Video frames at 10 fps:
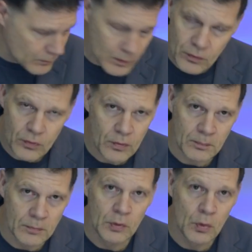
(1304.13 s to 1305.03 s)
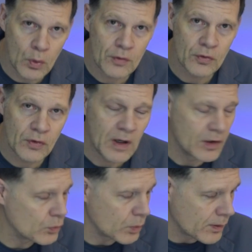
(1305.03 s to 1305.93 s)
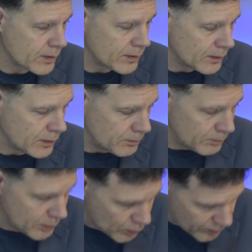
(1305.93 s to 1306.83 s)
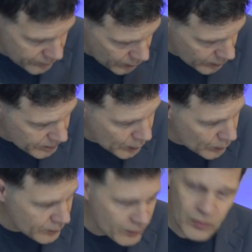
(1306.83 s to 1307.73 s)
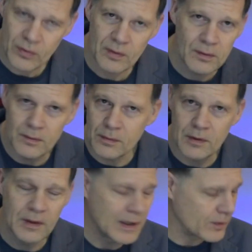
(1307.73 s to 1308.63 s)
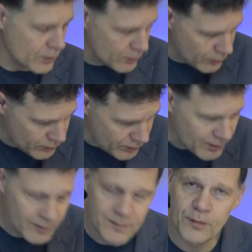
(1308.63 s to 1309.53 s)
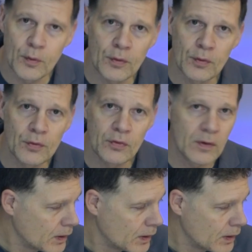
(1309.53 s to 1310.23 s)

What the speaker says: some gorgeous casework and beautiful components, connectors, footers.